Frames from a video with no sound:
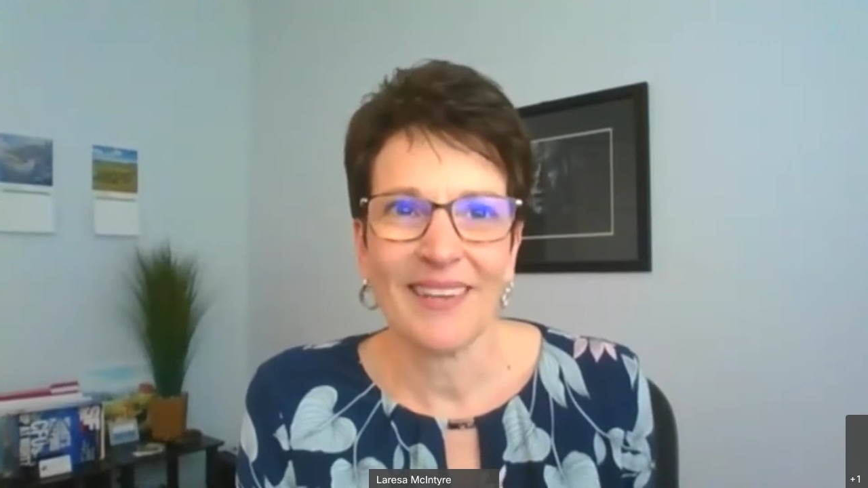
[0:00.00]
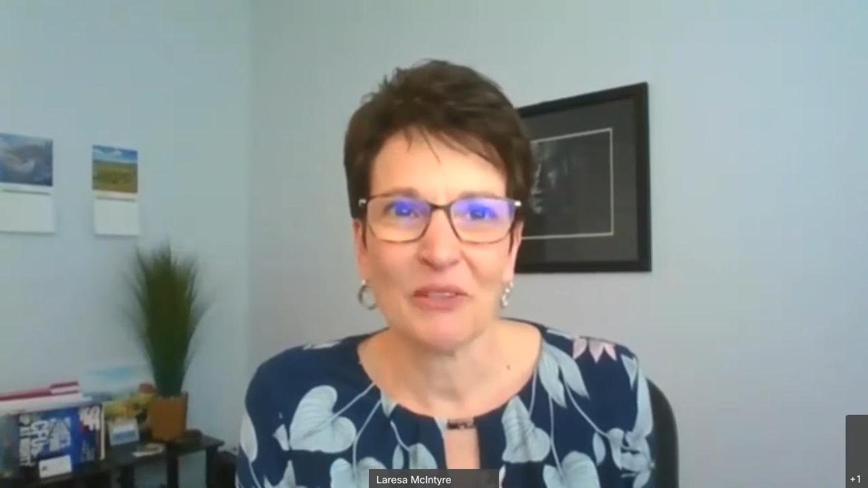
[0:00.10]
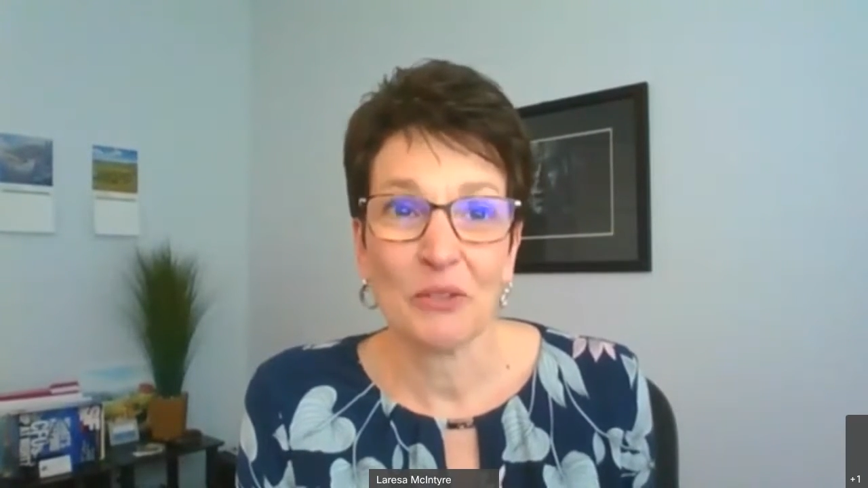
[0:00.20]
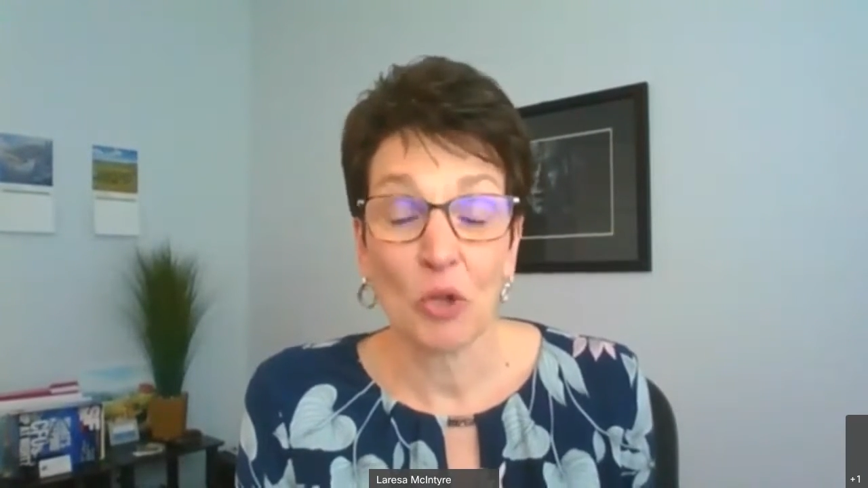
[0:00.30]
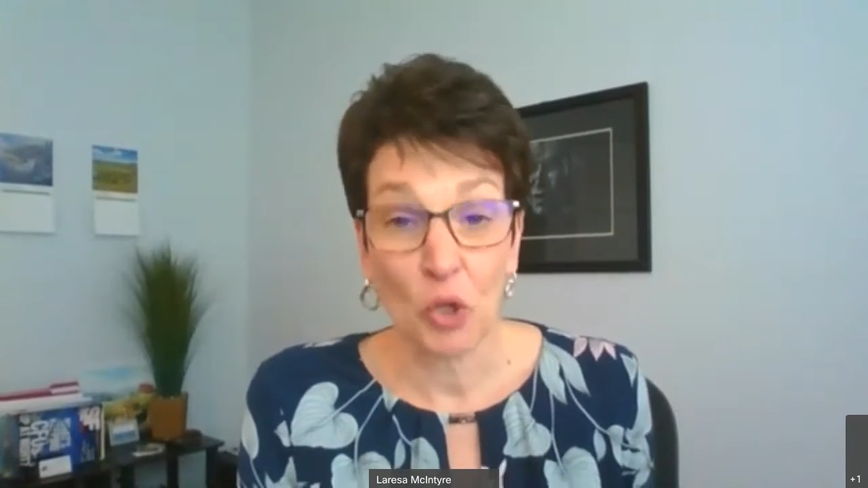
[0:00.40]

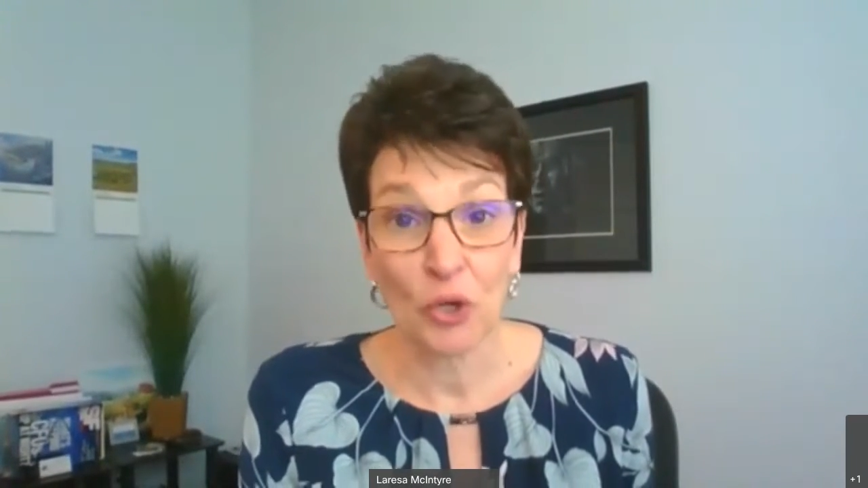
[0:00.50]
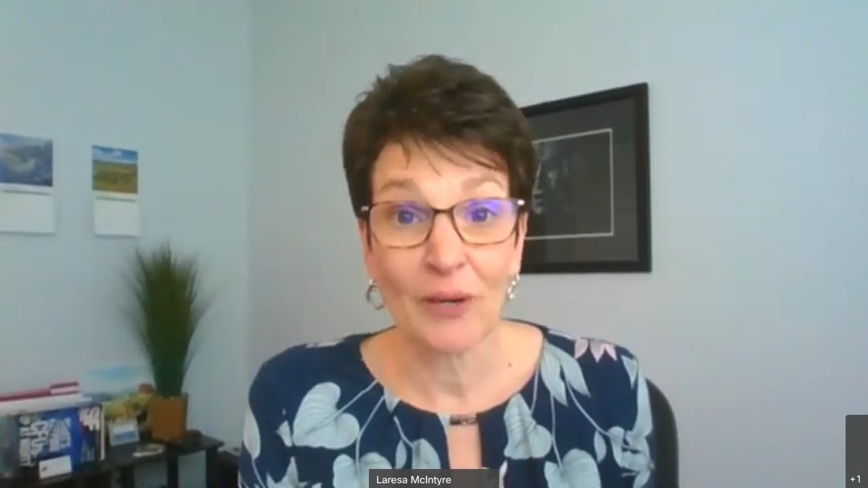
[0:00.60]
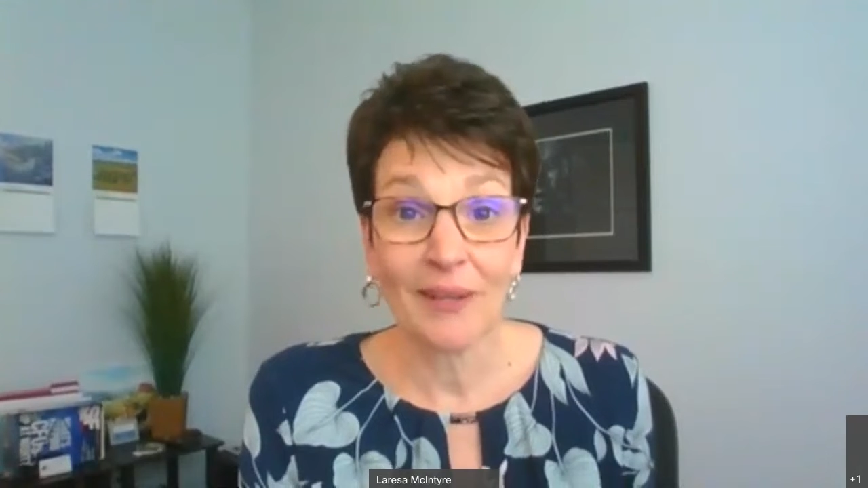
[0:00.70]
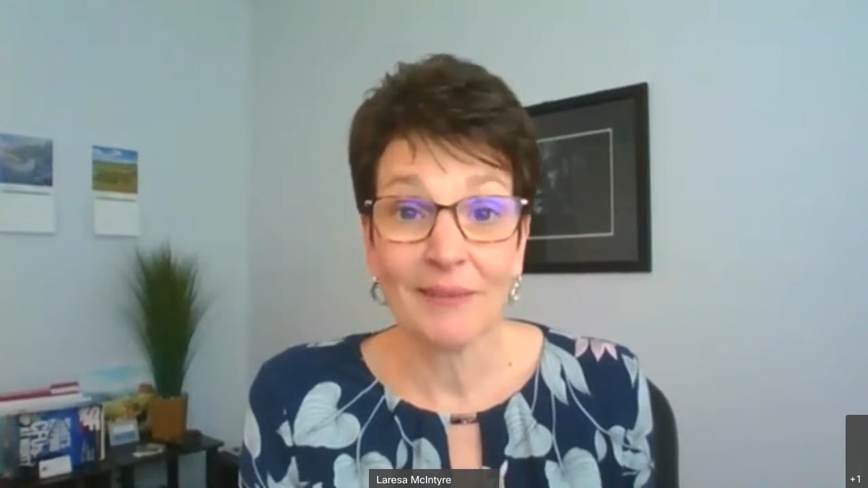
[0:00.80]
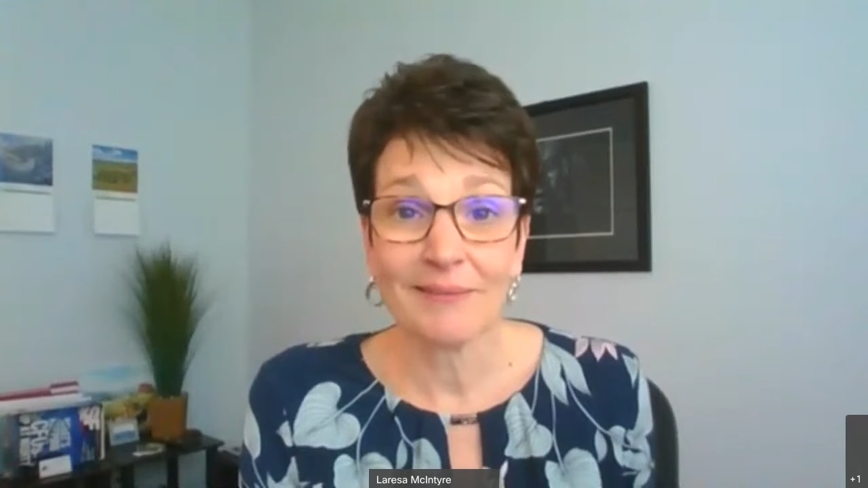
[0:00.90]
and
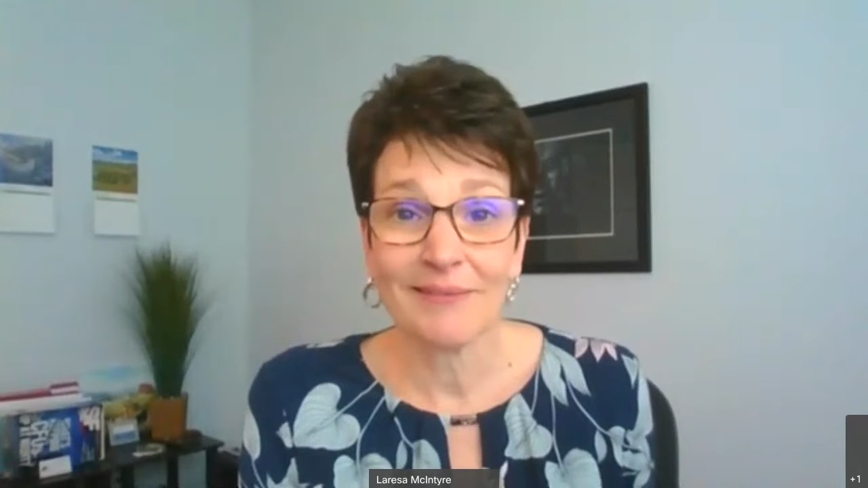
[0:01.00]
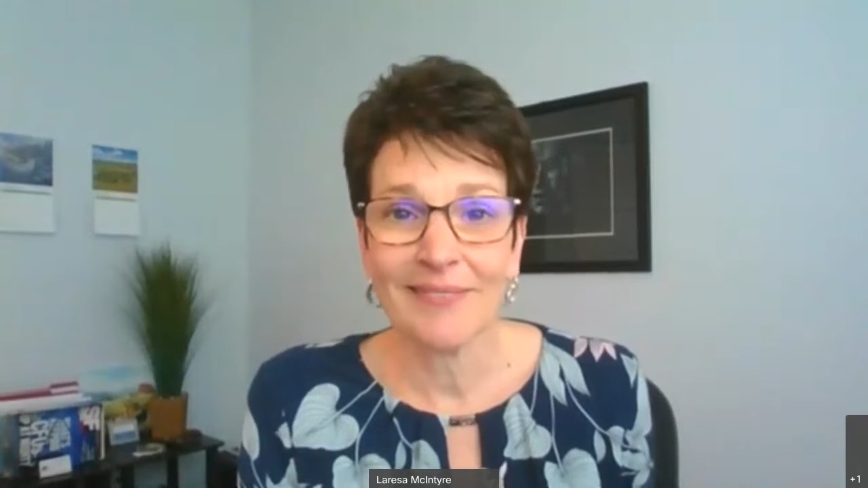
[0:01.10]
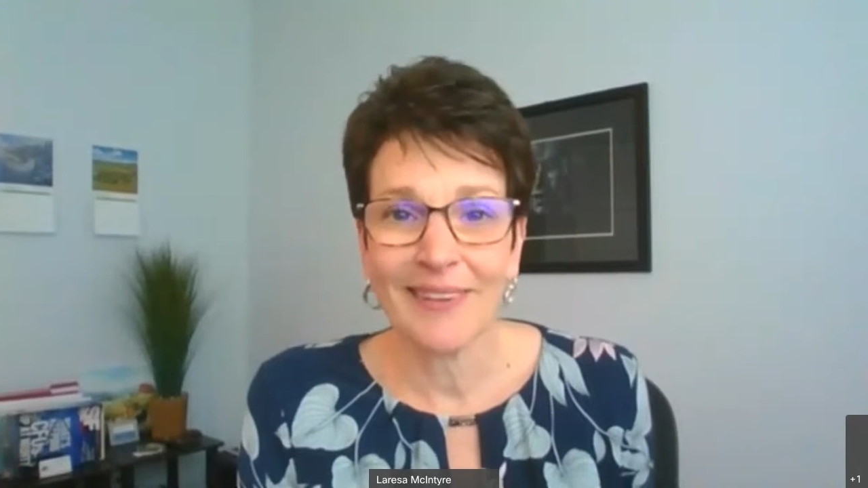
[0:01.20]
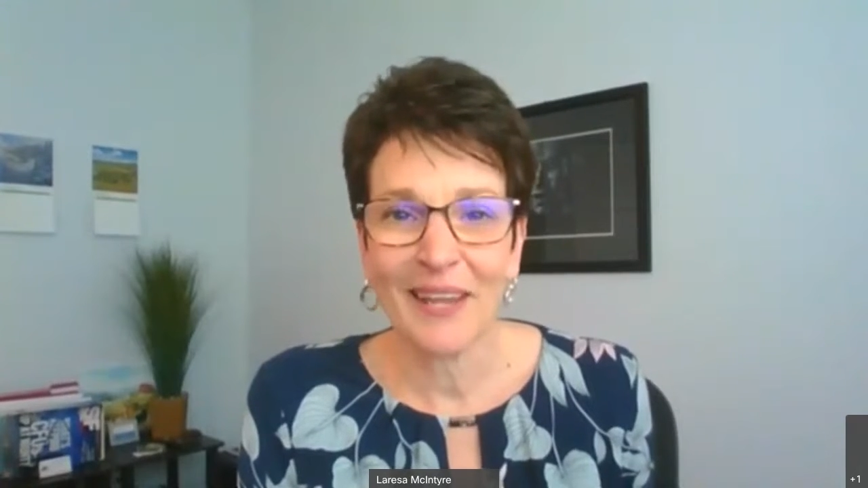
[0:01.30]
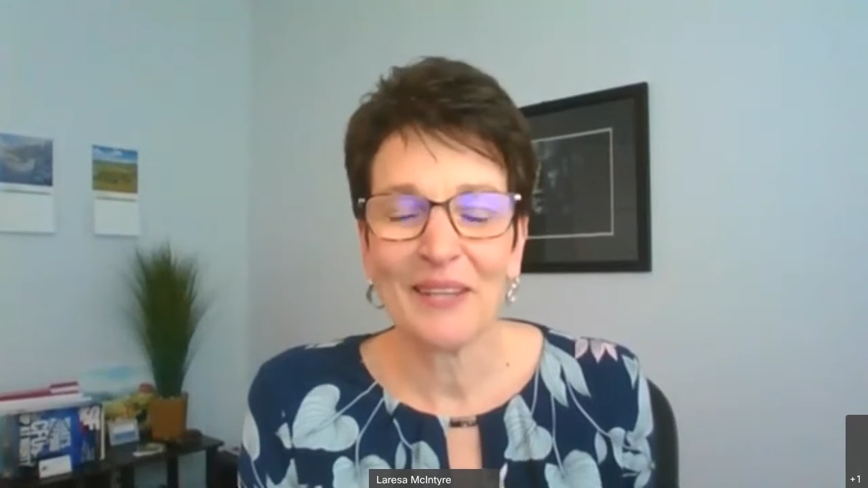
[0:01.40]
learn
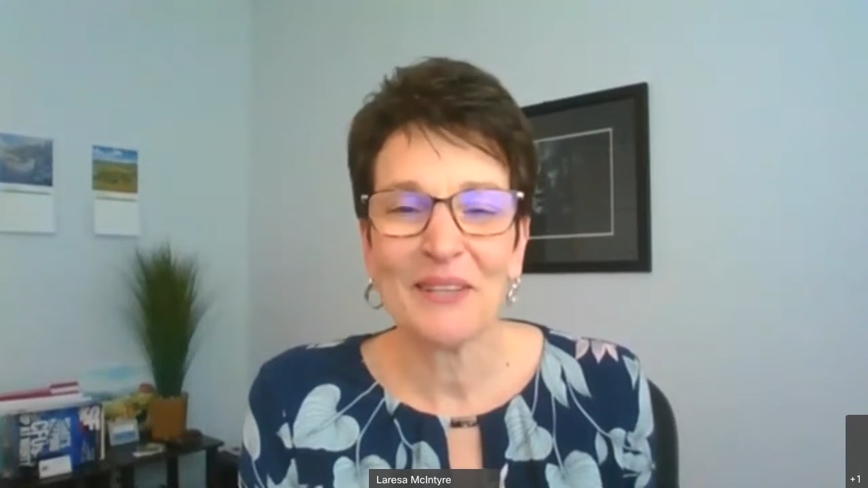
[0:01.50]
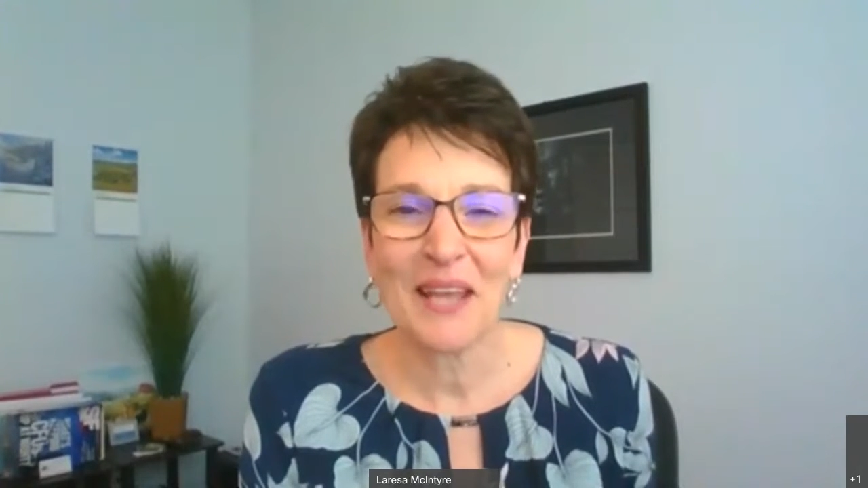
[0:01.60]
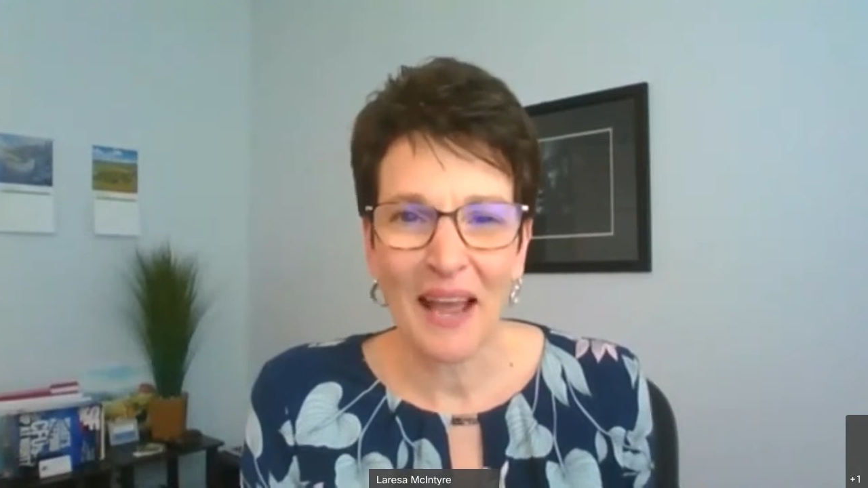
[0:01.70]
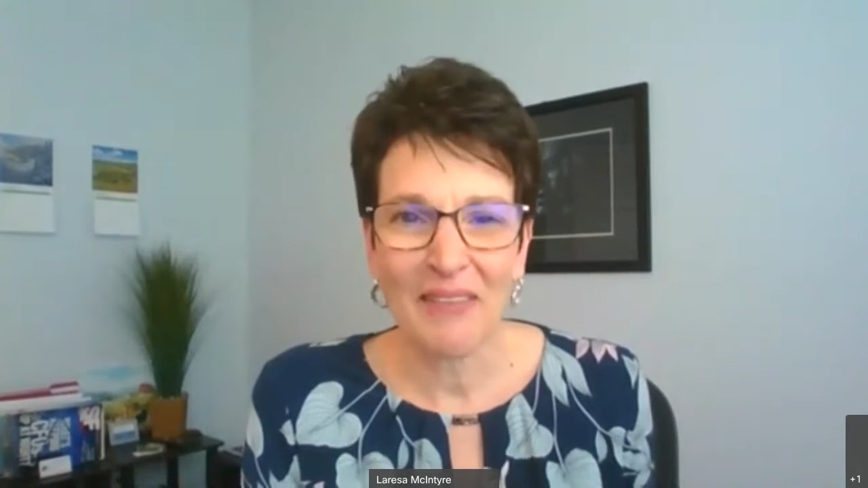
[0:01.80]
it,